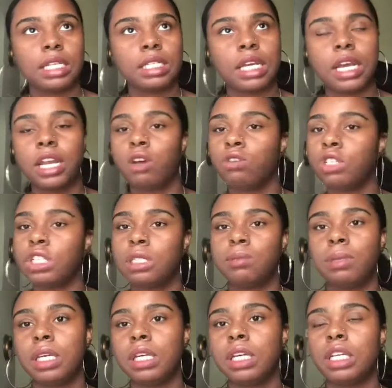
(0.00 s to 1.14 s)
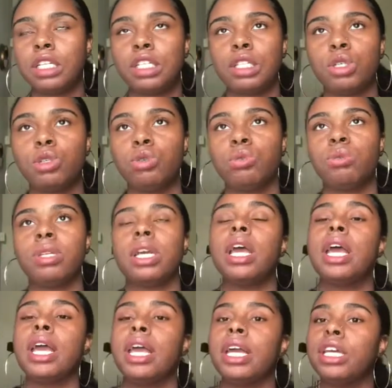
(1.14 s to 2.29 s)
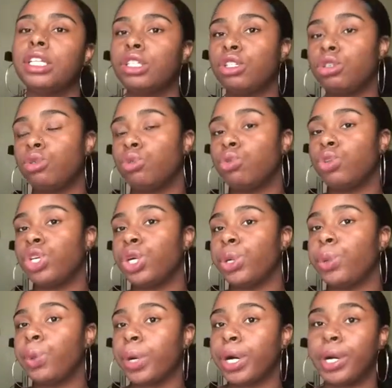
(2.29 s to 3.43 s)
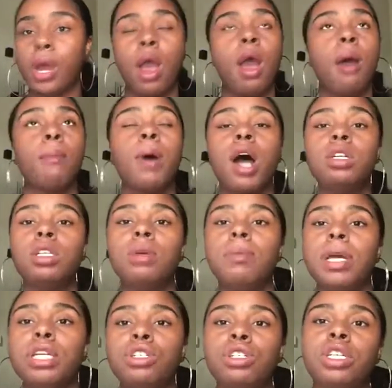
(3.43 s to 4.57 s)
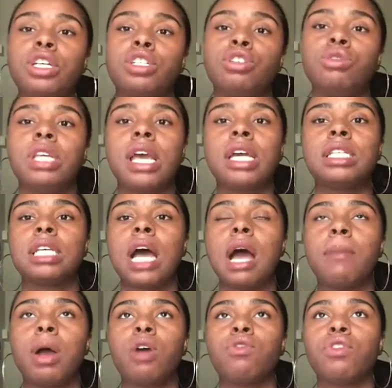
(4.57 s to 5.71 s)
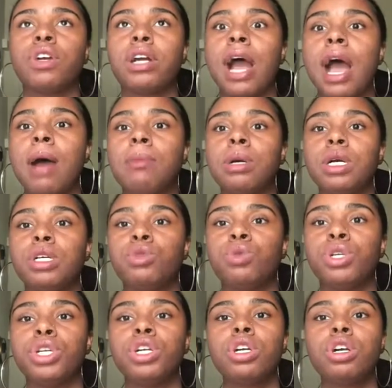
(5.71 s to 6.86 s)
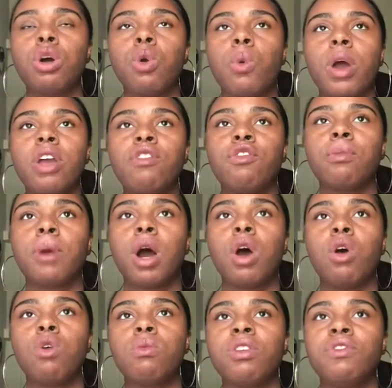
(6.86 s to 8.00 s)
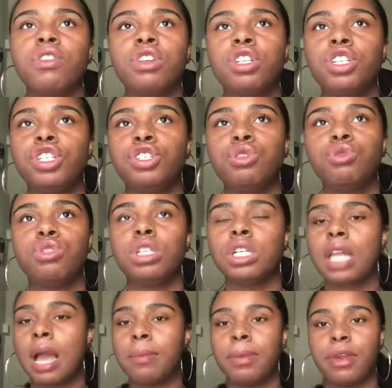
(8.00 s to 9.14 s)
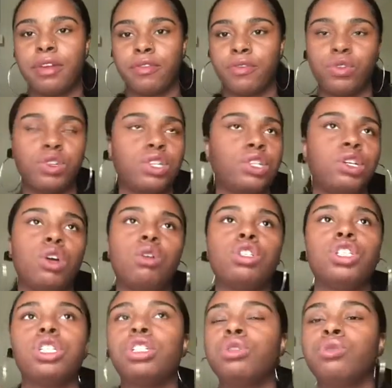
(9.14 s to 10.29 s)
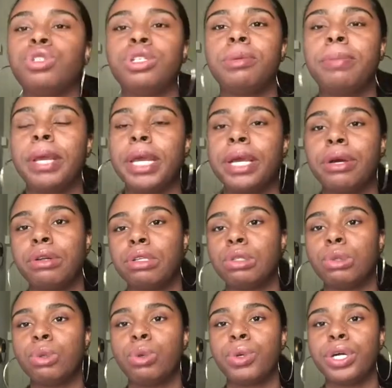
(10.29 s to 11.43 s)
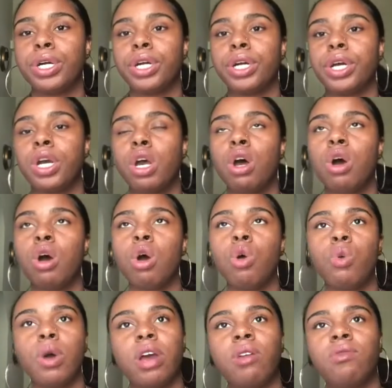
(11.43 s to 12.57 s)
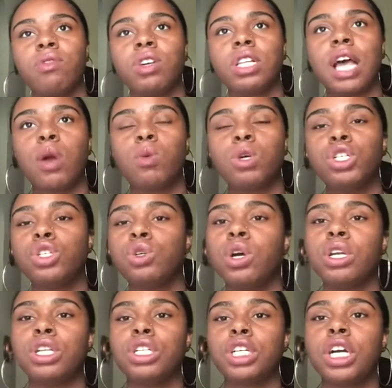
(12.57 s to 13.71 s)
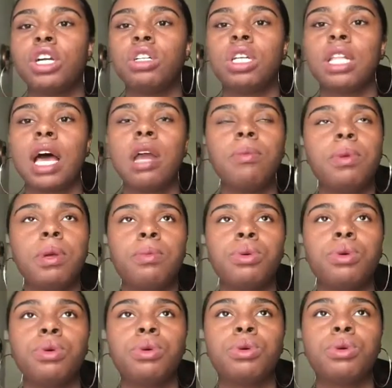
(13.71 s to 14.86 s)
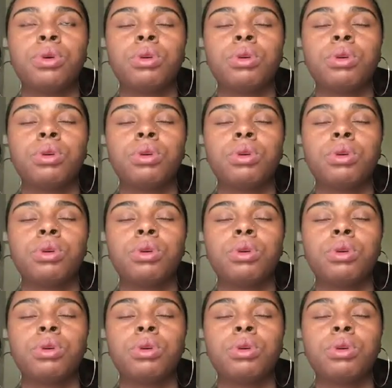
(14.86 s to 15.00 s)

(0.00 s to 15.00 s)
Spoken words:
I said, don't just be consumed into your work, but also make sure that you take time out for God, because when you're away from home, if you're just used to like being forced to go to church with your parents or whoever, like, once you go to church, a lot of people,